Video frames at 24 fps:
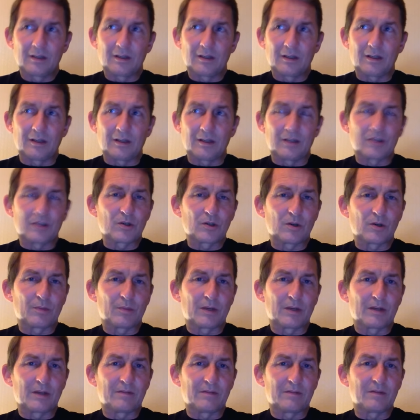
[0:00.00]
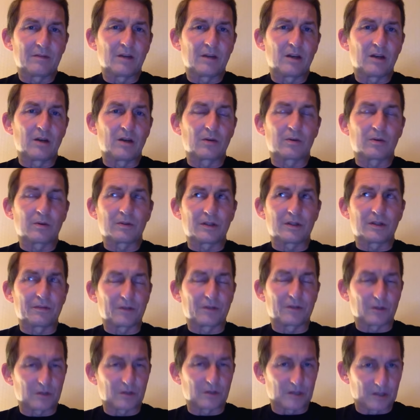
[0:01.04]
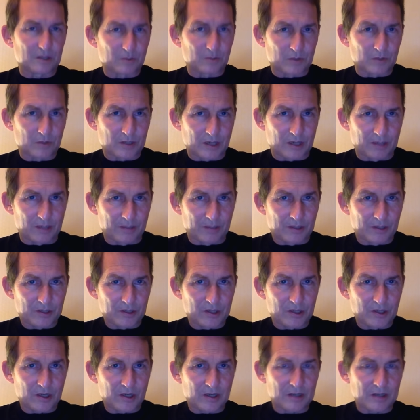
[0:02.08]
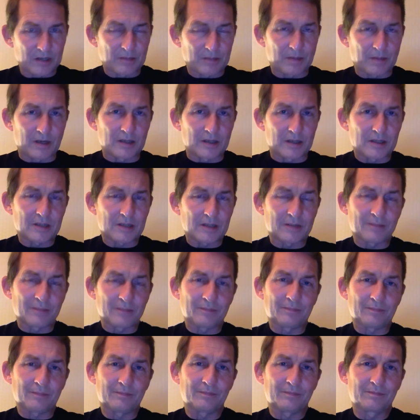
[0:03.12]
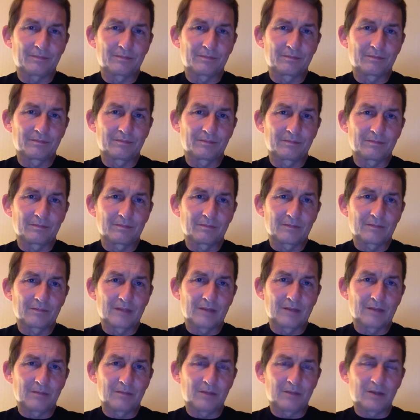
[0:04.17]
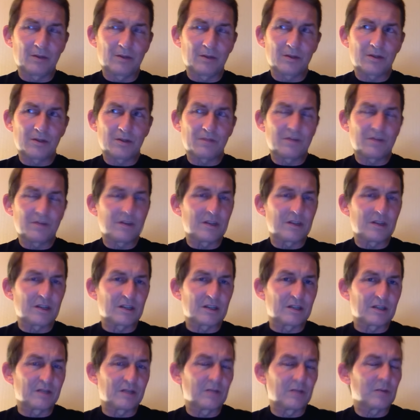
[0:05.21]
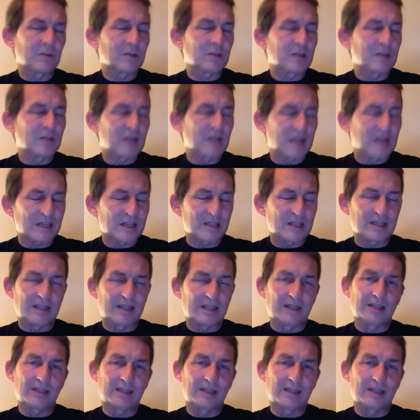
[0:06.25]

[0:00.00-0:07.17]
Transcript: into a bit of local difficulty, as we say, because he liked a pint. But he wasn't vindictive, he wasn't nasty.